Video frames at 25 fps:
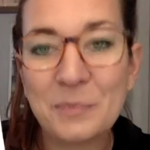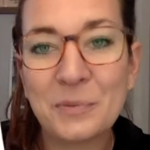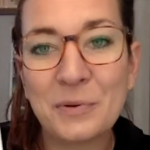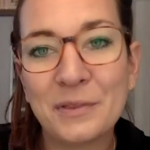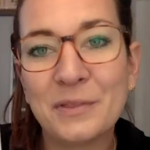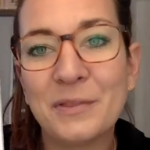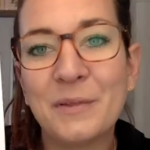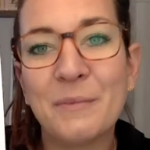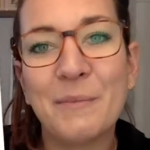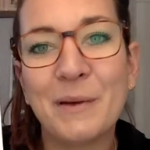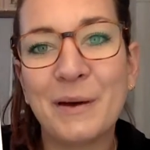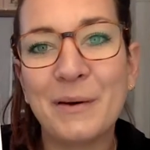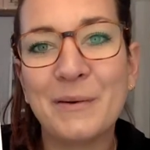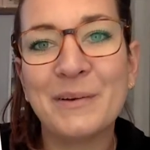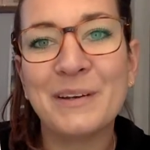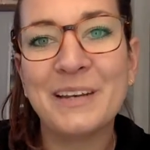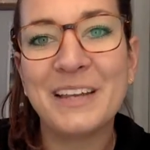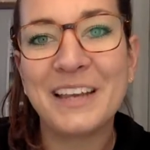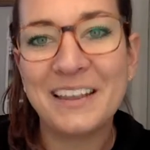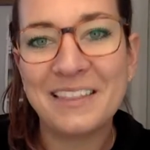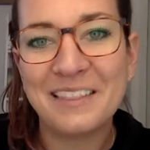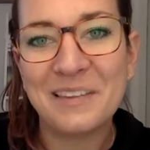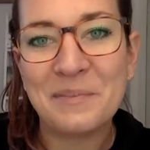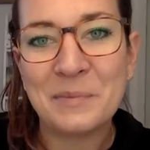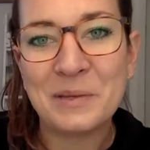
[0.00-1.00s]
print them out and
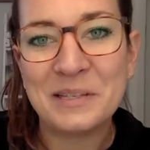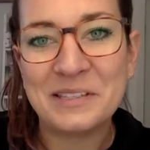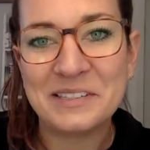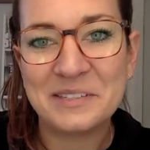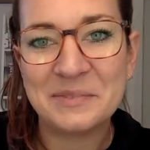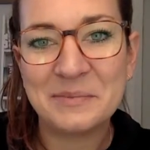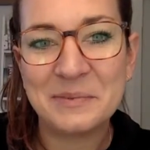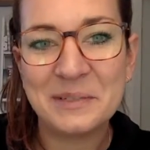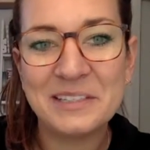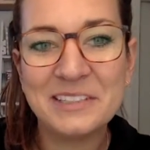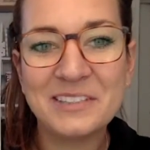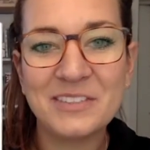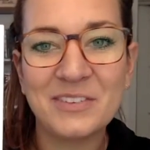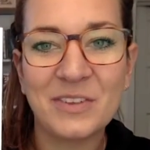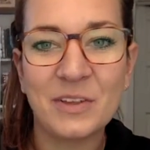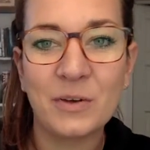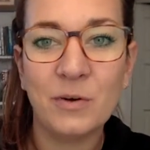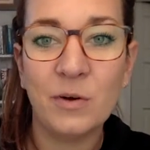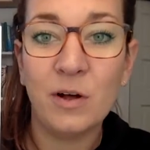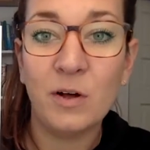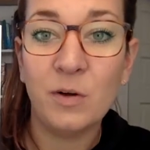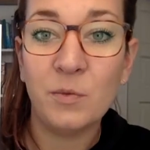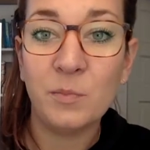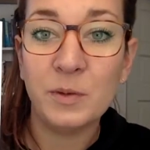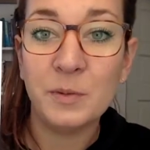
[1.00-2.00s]
hand them in to me, so they'll
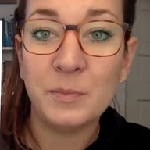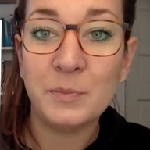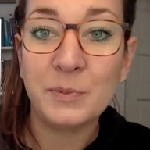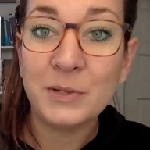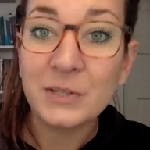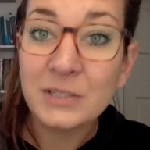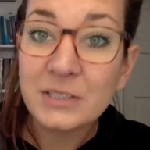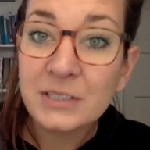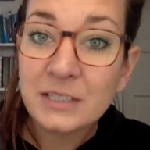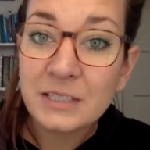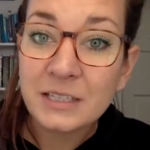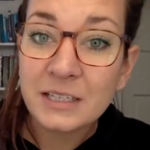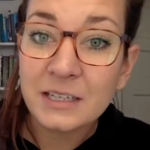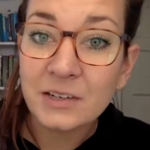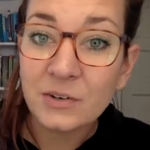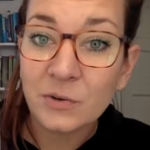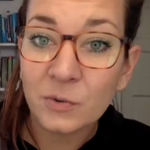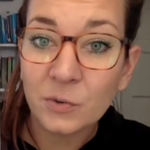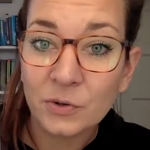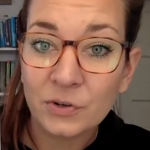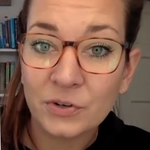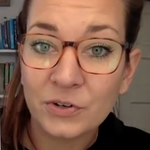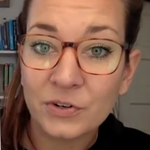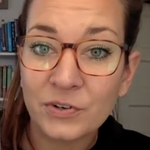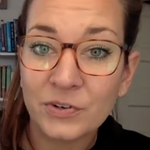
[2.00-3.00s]
all be put in
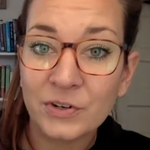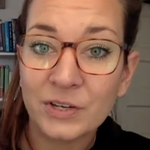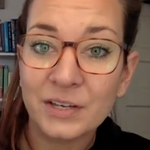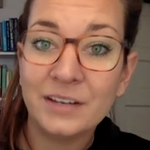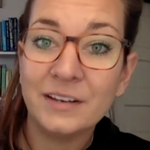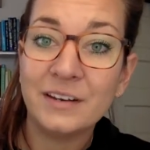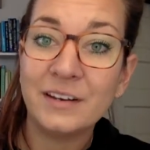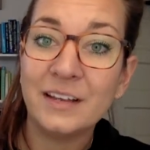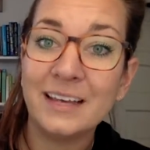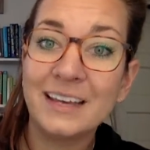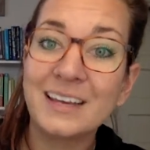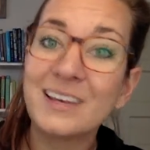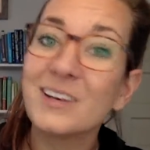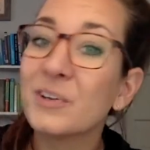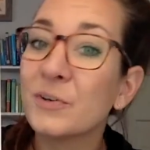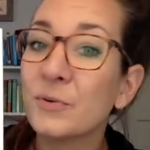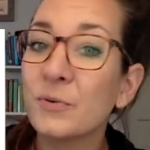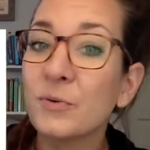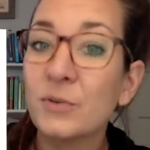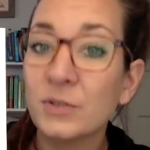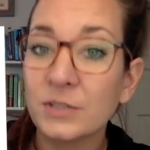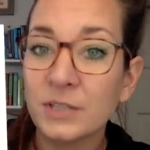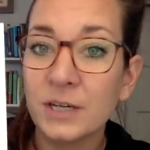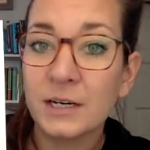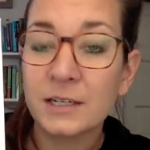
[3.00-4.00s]
order in like a
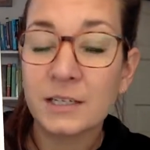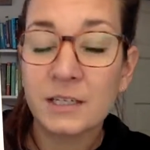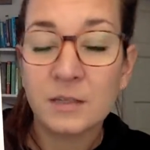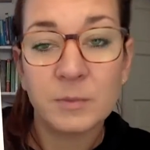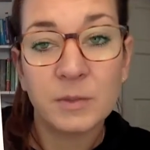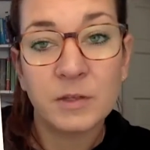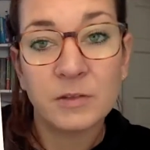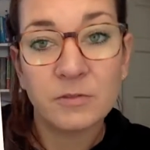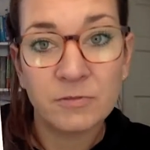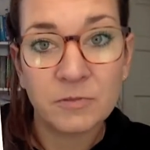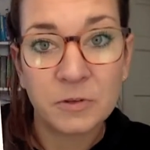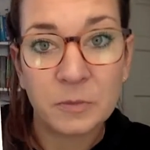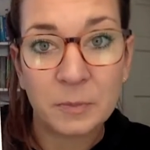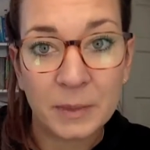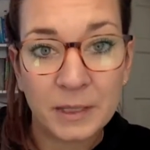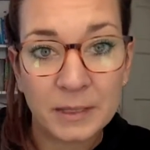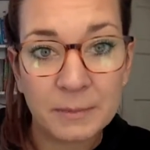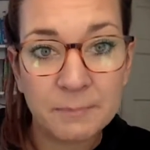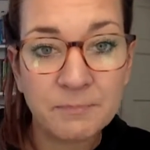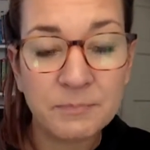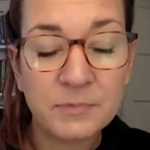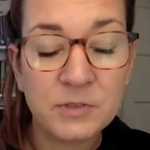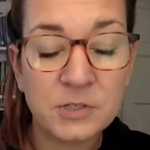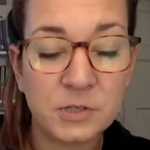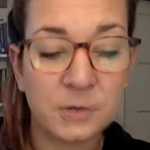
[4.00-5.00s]
Google document for me.
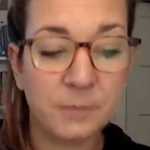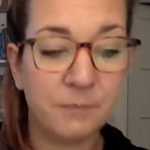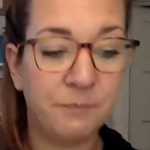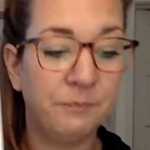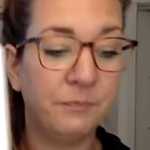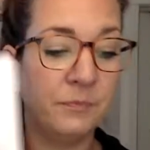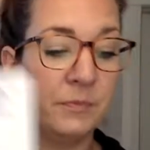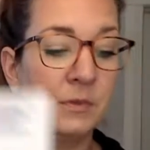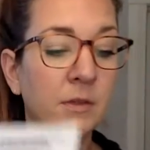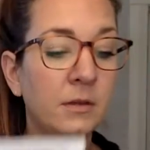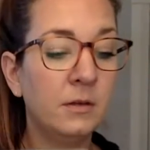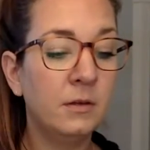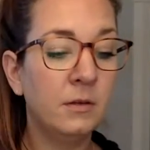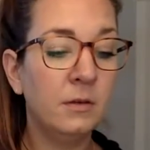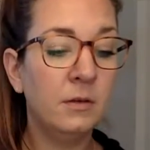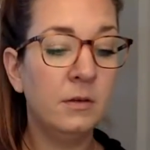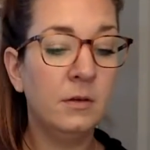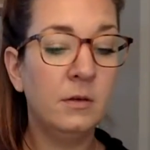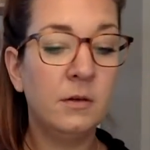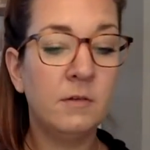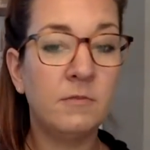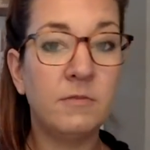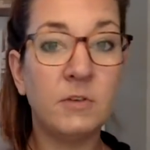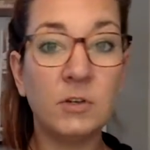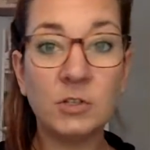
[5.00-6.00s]
So
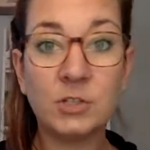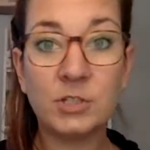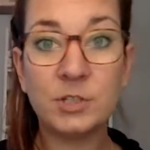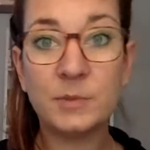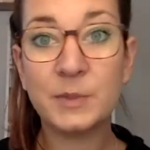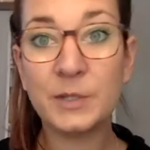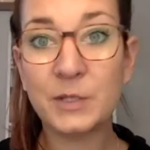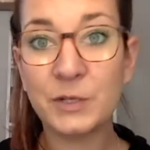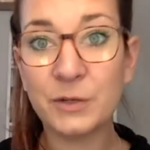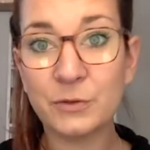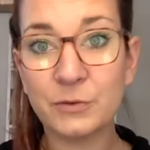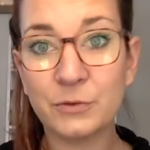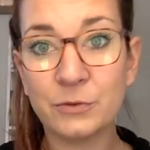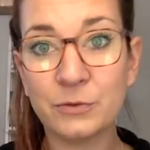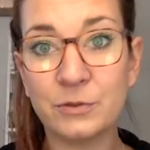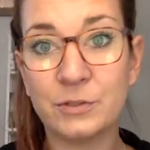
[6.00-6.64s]
first, I'm going to go through